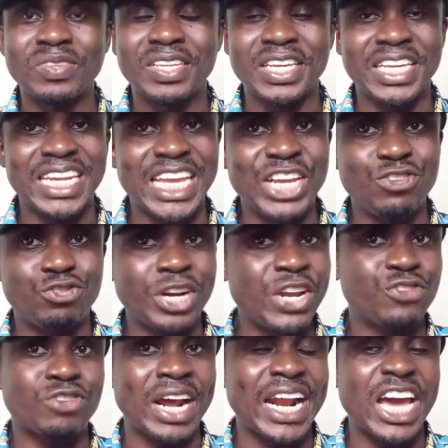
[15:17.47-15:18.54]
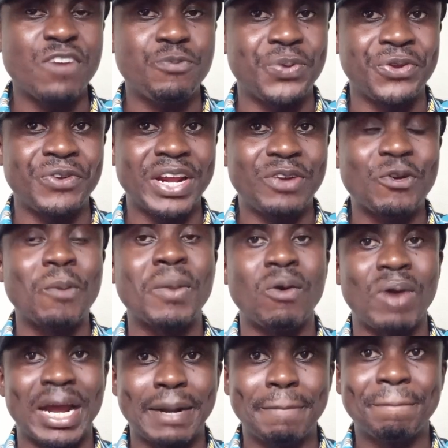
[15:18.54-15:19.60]
in intrauterine life period, number
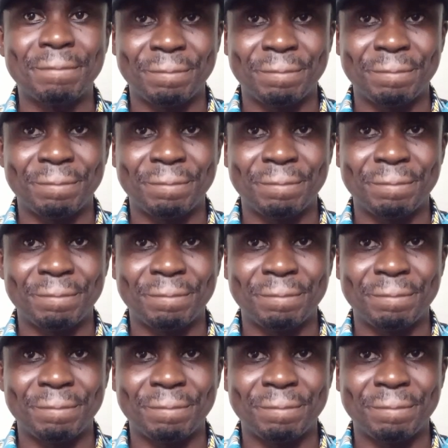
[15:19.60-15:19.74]
one.